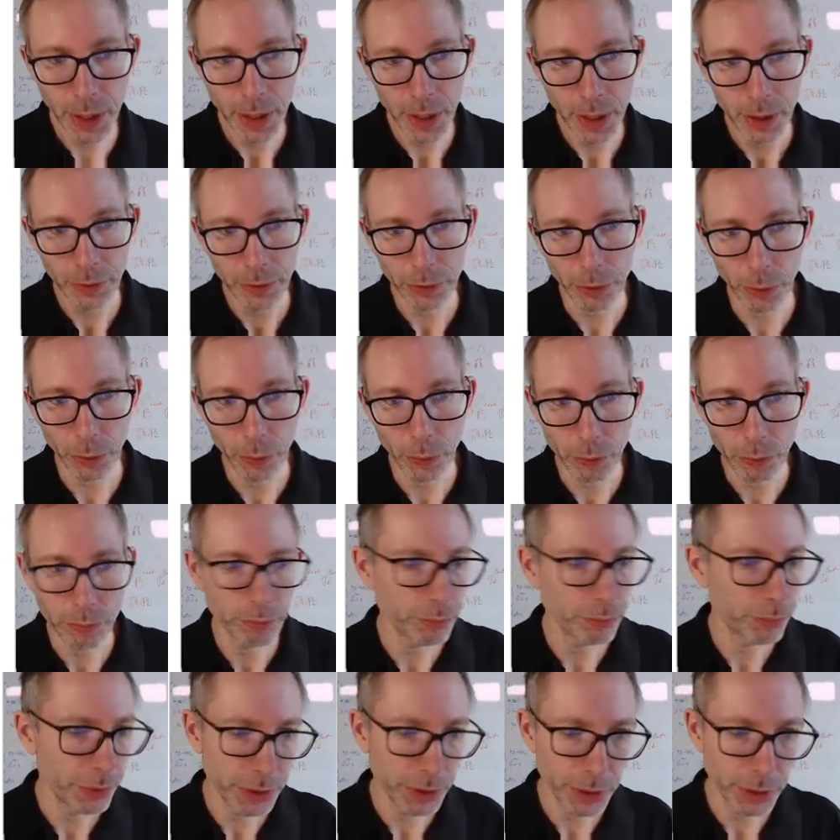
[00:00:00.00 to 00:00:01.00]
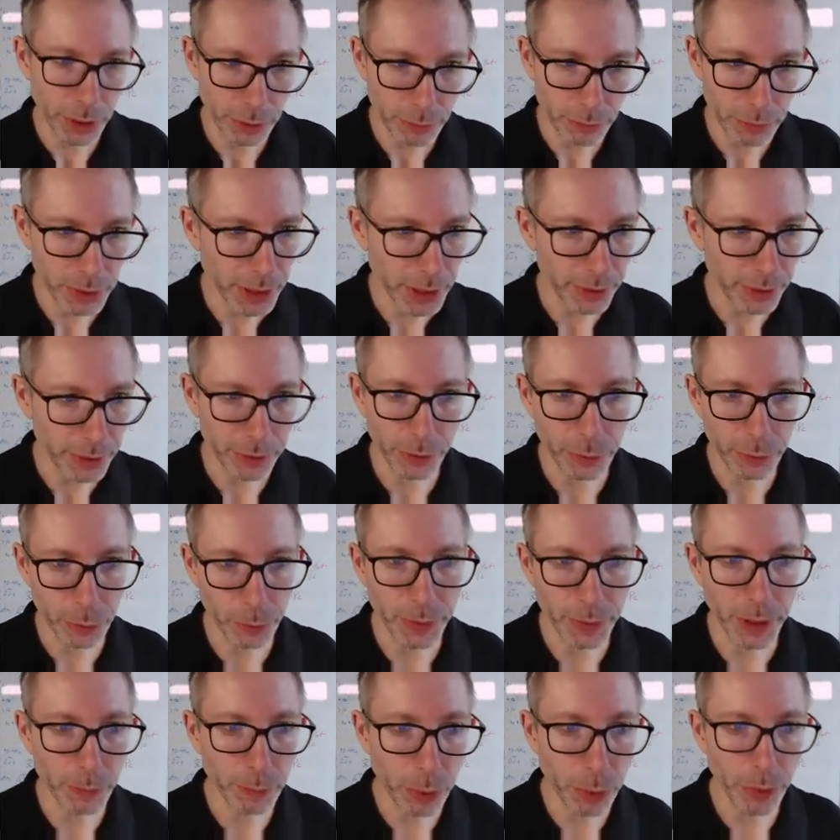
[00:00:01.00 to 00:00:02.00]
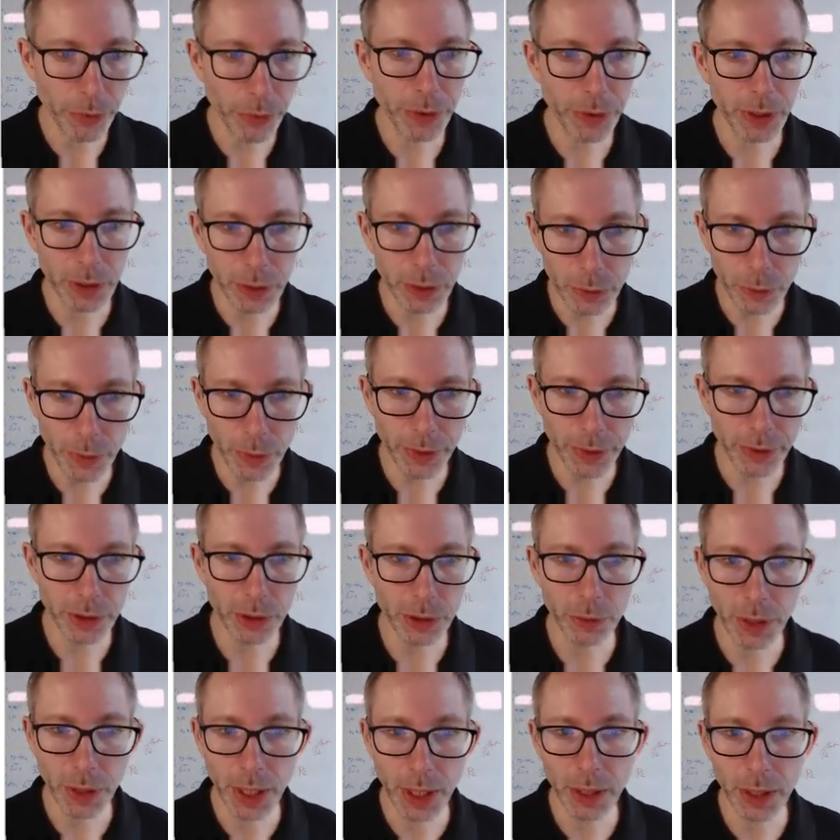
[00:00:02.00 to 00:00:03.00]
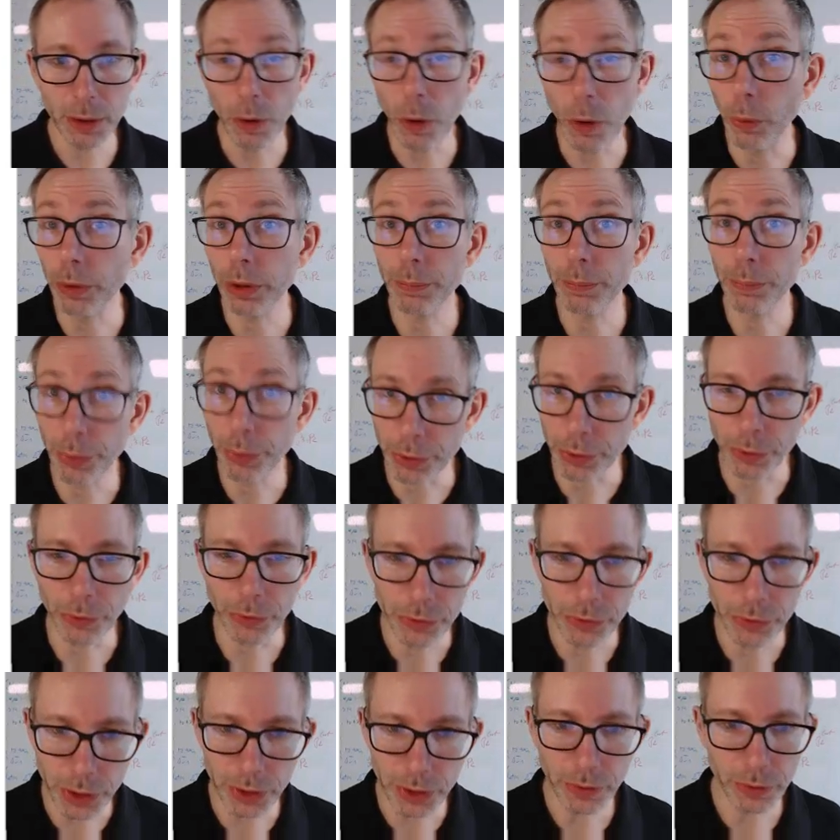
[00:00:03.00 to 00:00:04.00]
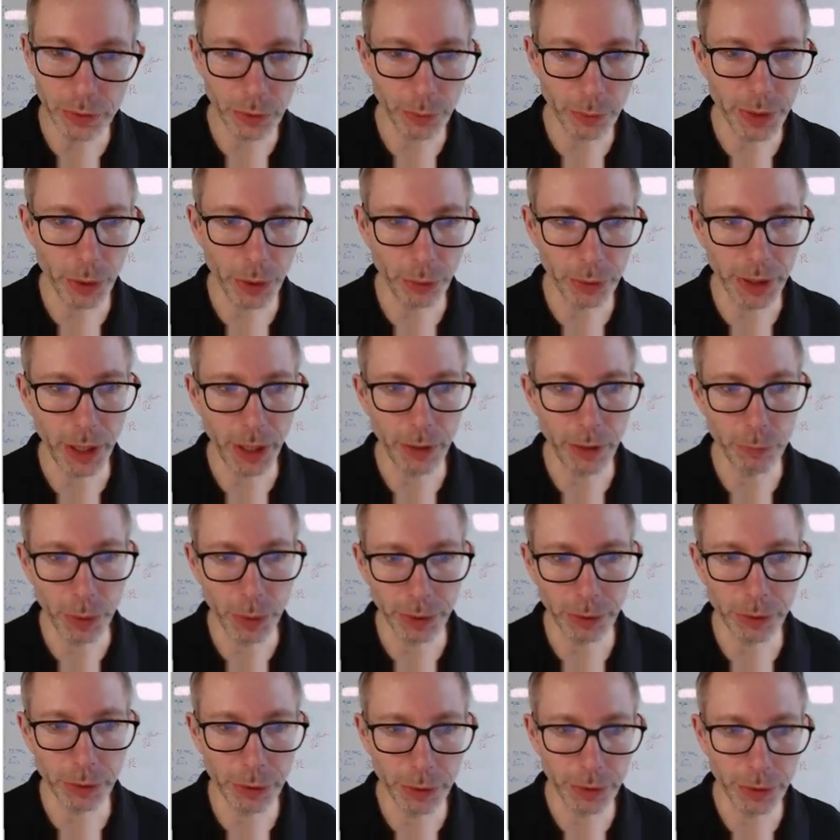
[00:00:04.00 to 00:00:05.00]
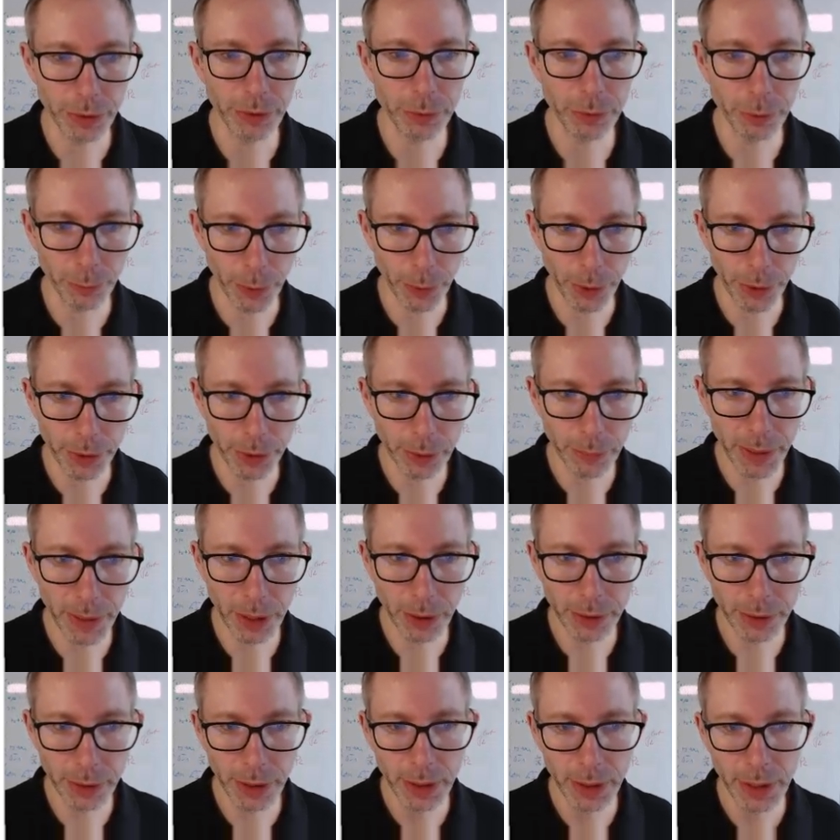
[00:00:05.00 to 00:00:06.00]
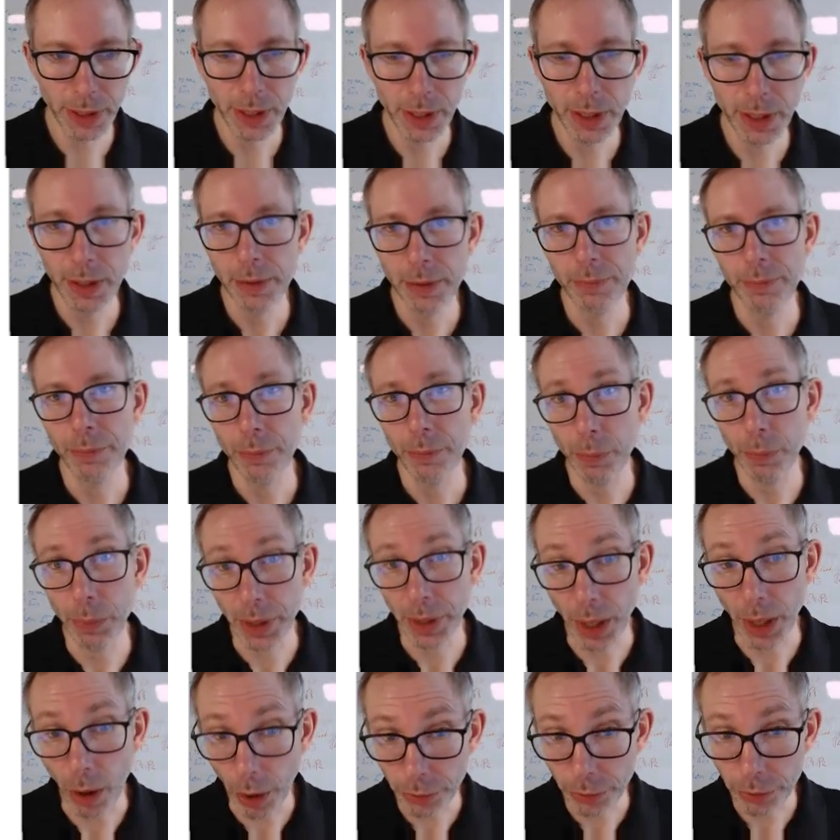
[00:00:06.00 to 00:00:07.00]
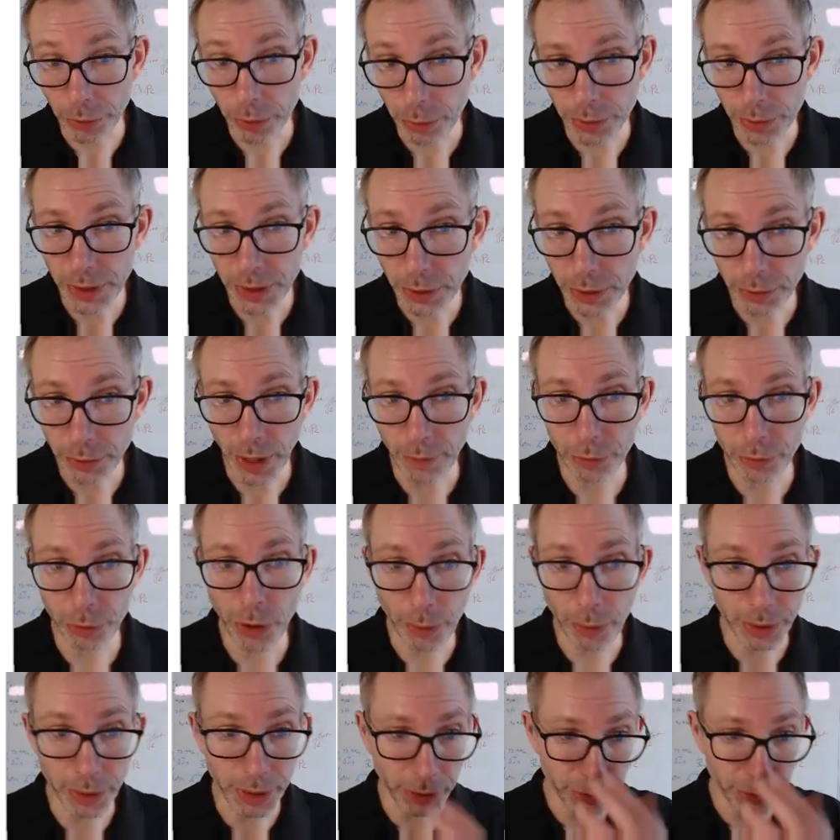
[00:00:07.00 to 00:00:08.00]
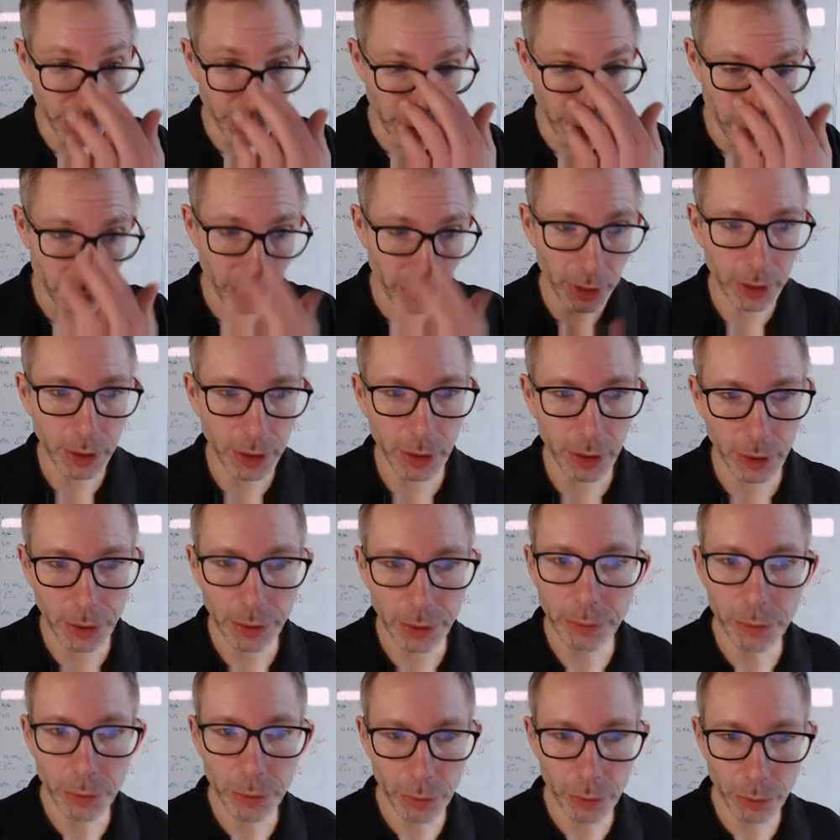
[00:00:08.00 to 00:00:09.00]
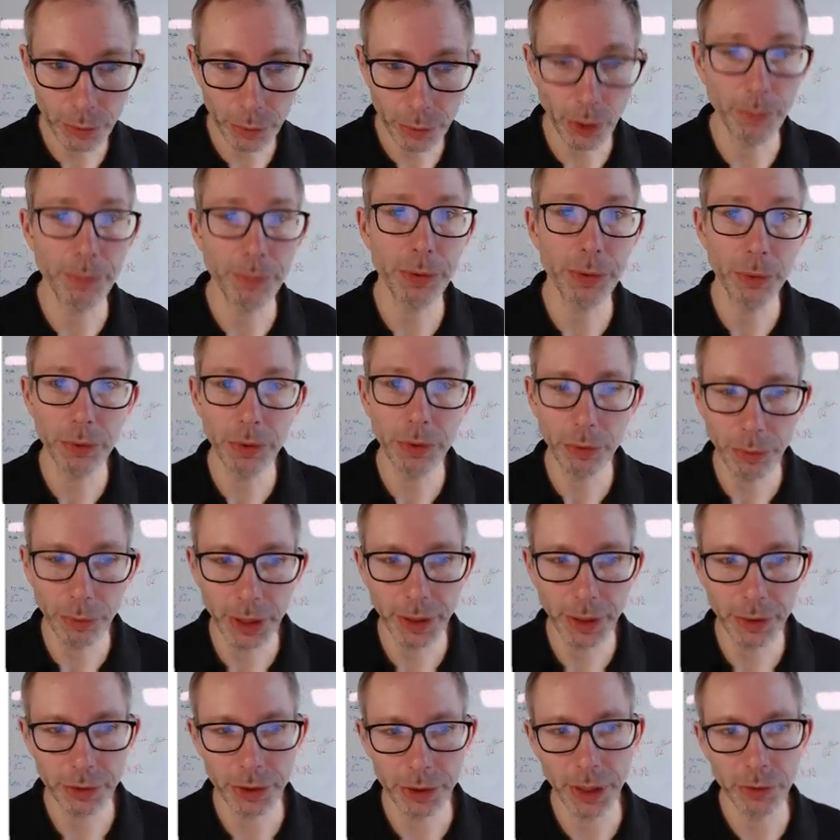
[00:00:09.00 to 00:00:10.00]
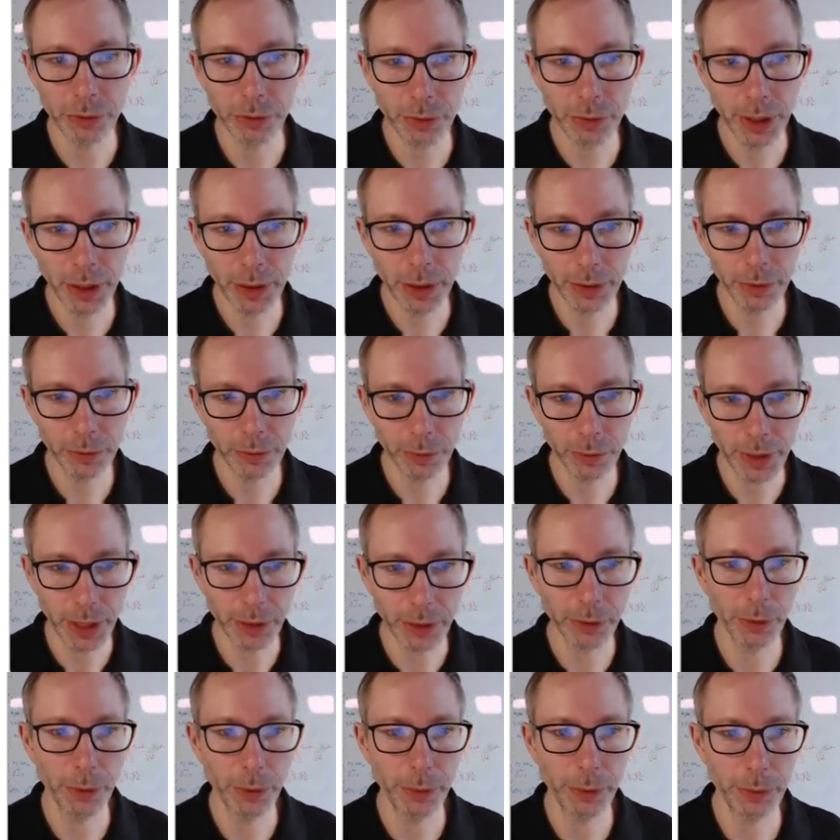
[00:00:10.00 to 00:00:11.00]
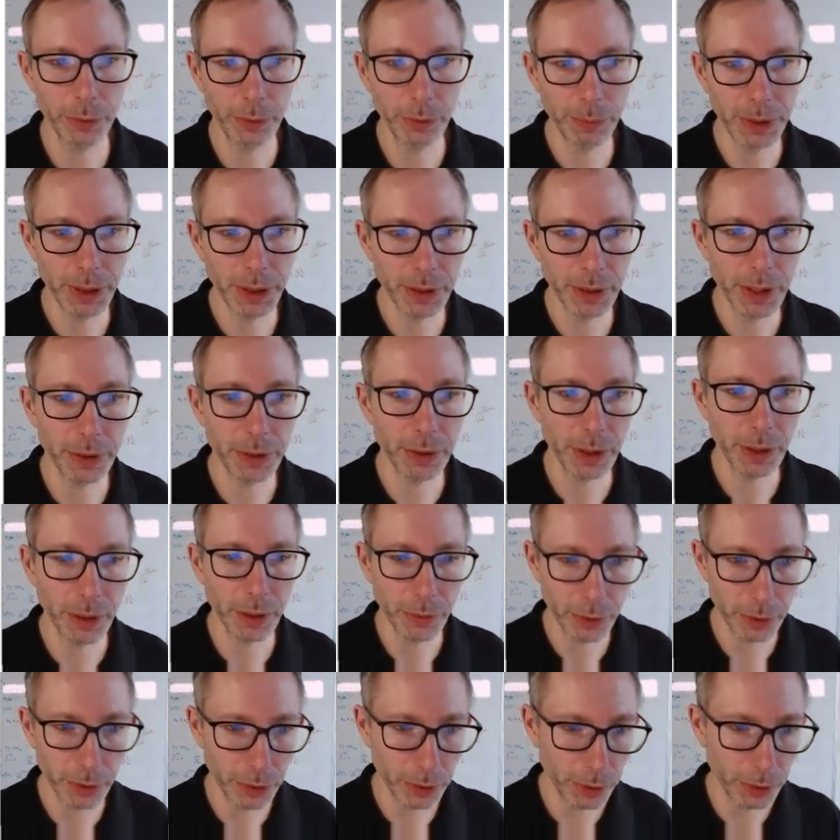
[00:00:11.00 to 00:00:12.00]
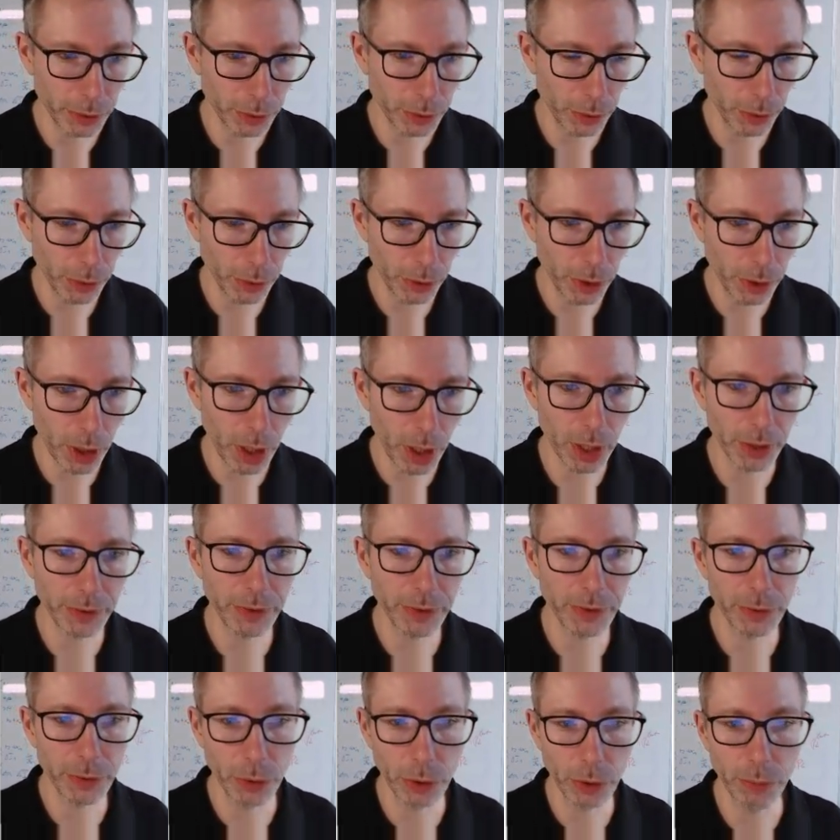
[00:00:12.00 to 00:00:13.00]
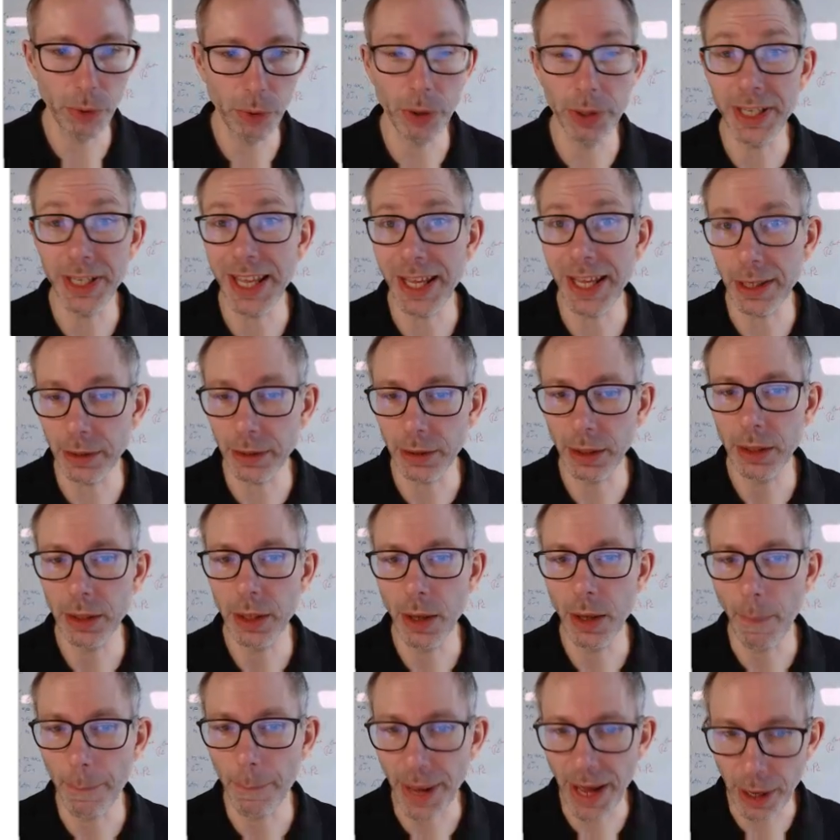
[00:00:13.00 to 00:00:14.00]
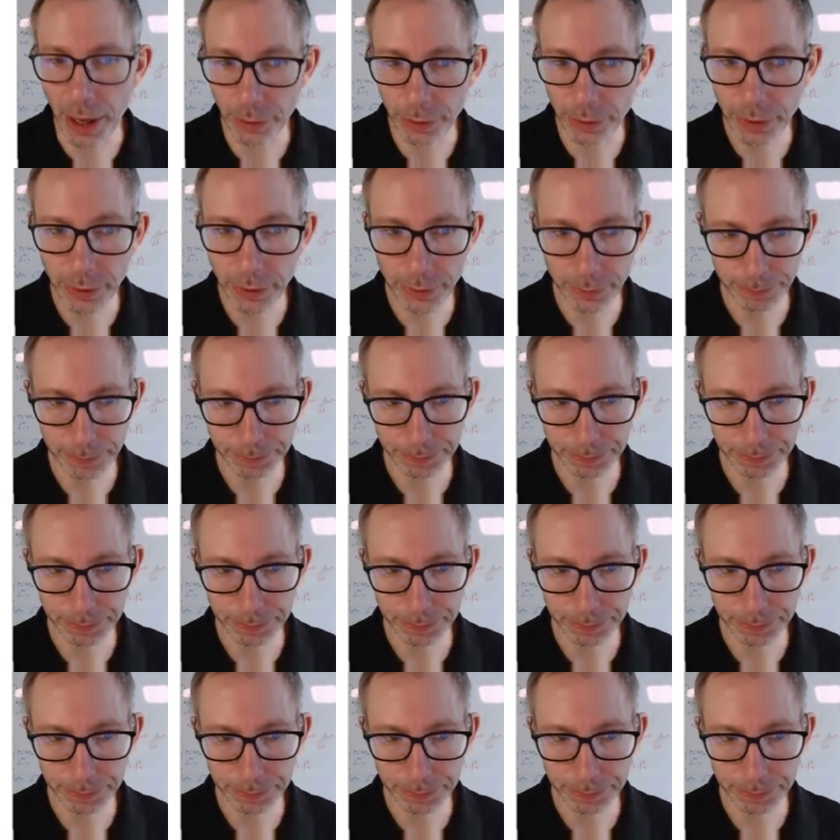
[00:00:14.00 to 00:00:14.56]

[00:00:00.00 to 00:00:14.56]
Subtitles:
So here, let's assume that both the EU and the UK only produce cheese, so we only have one good to worry about. We also need to have the normal exchange rate here to compute the real exchange rate. So that's going to be that the euro costs 0.8 pounds.